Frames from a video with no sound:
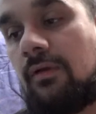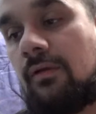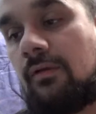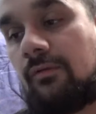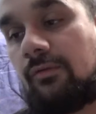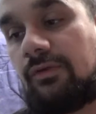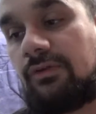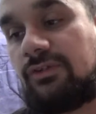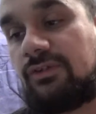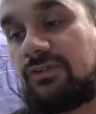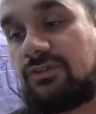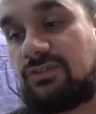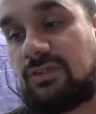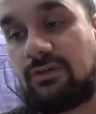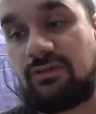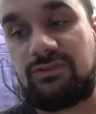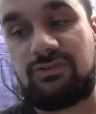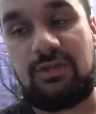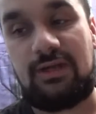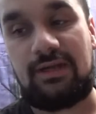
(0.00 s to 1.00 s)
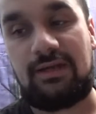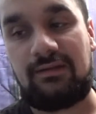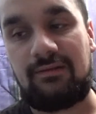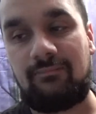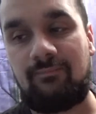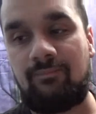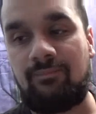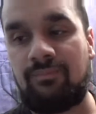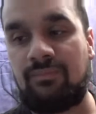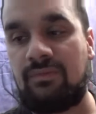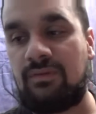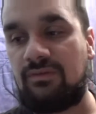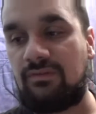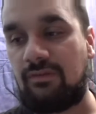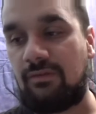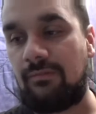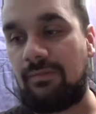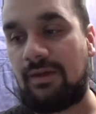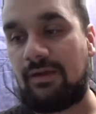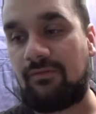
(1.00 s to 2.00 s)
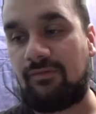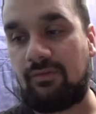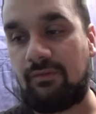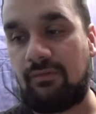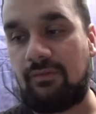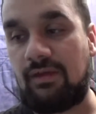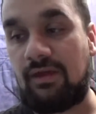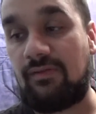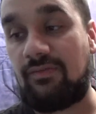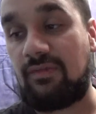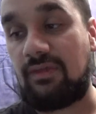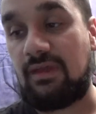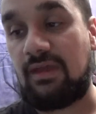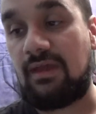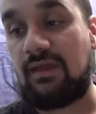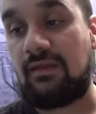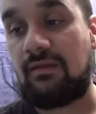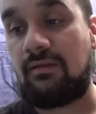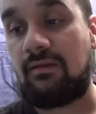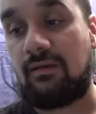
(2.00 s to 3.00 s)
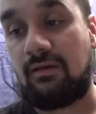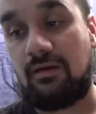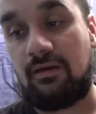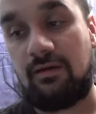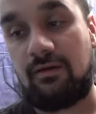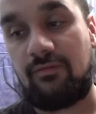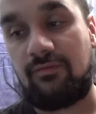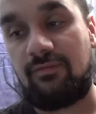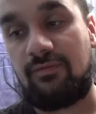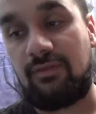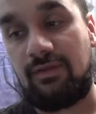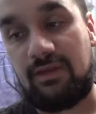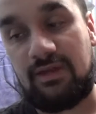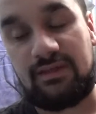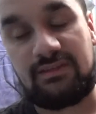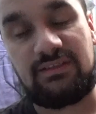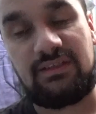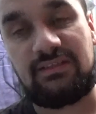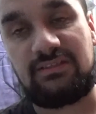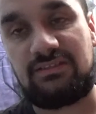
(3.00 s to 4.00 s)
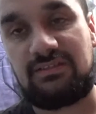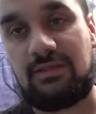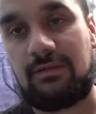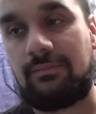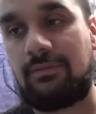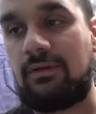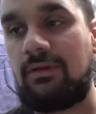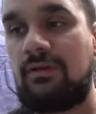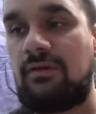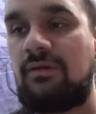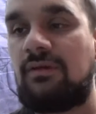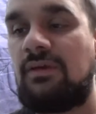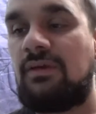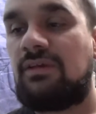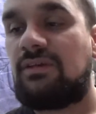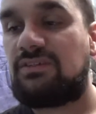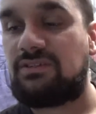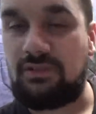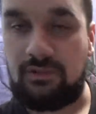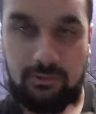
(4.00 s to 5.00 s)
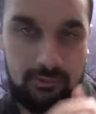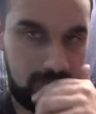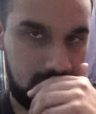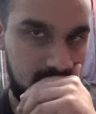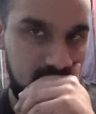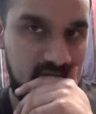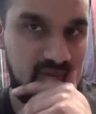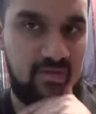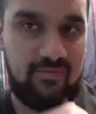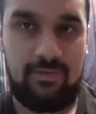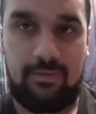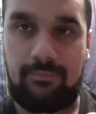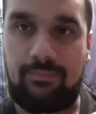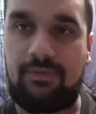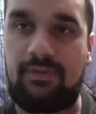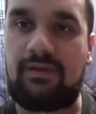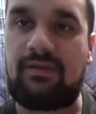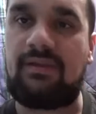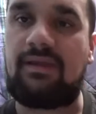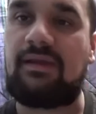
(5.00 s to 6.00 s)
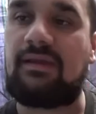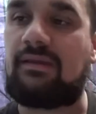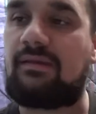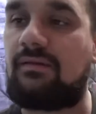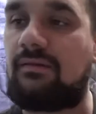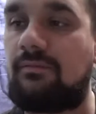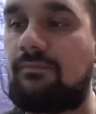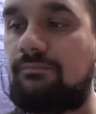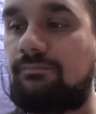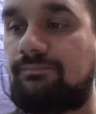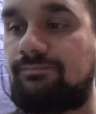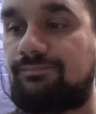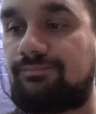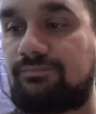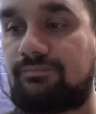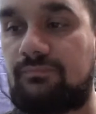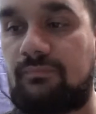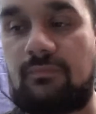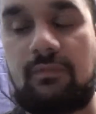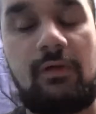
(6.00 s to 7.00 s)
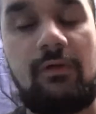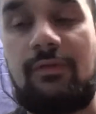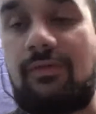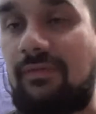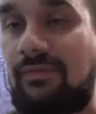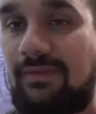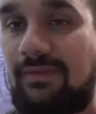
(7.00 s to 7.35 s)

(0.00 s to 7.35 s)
Return Stardust Dragon to the battlefield at the end of the next end step. So if they play like, no,